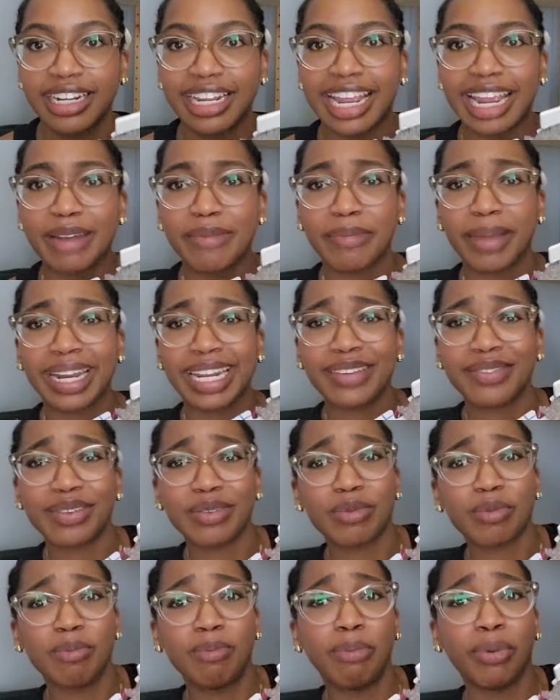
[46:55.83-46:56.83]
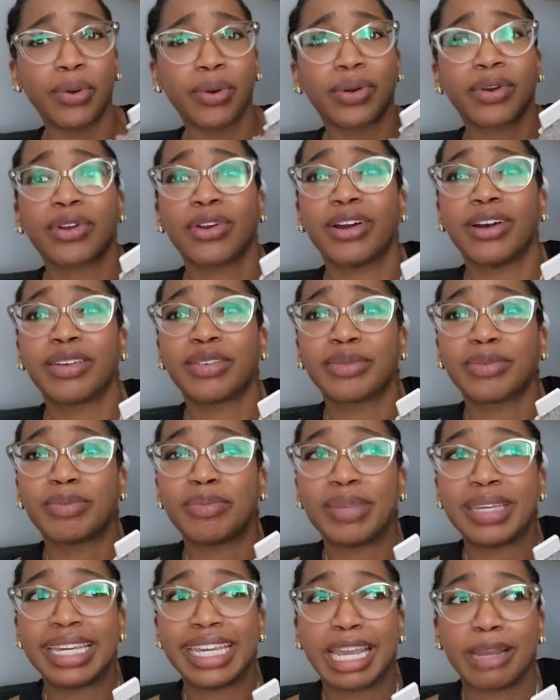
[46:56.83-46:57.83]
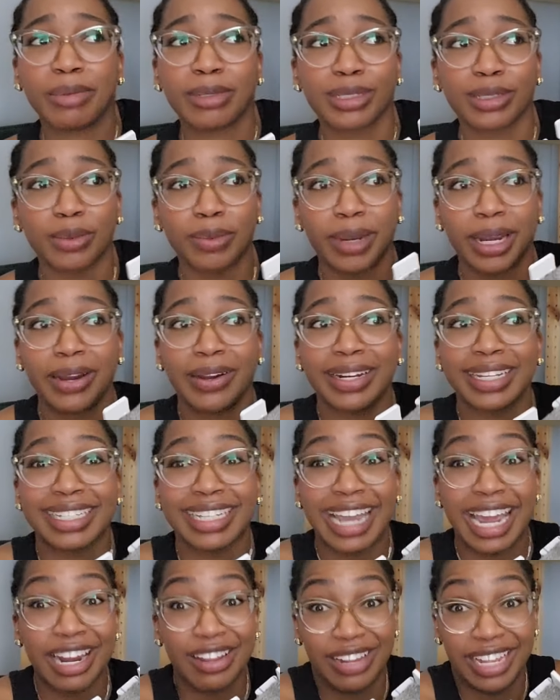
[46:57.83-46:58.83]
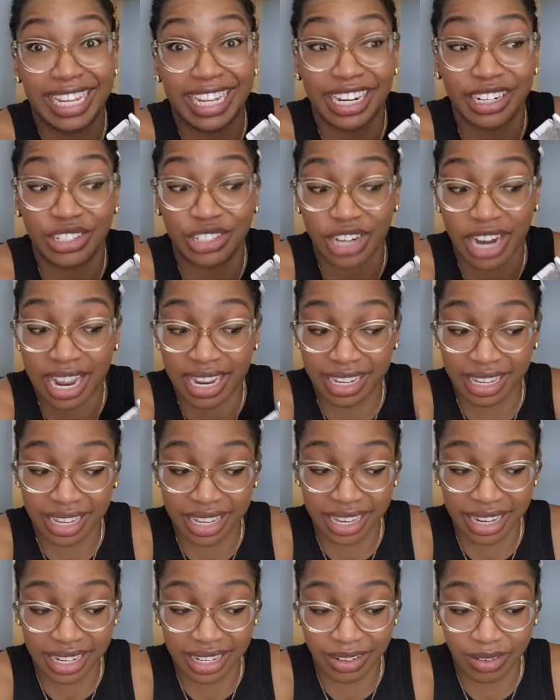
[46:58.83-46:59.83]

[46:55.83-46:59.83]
It might even border on being able to wear it as kind of like a jacket